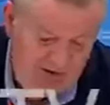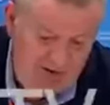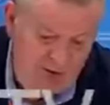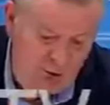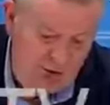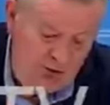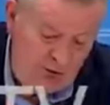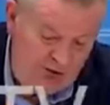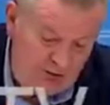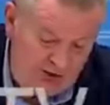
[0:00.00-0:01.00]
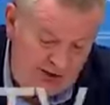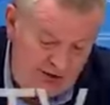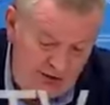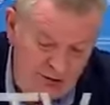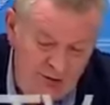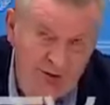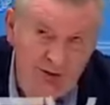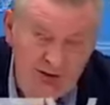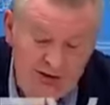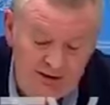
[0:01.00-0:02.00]
I think, working with WHO
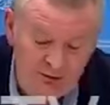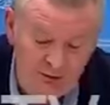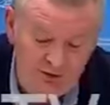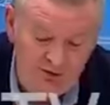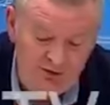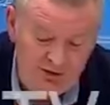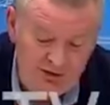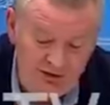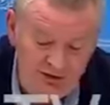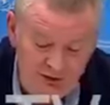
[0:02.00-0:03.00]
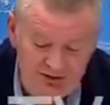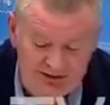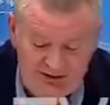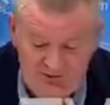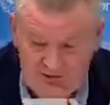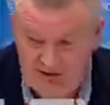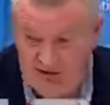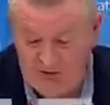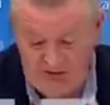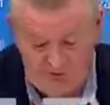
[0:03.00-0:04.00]
and with UNICEF on
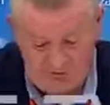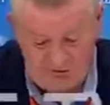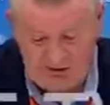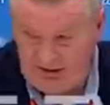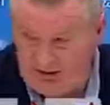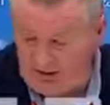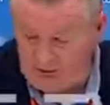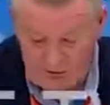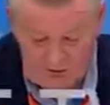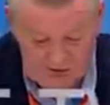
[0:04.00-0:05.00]
issuing a frontline health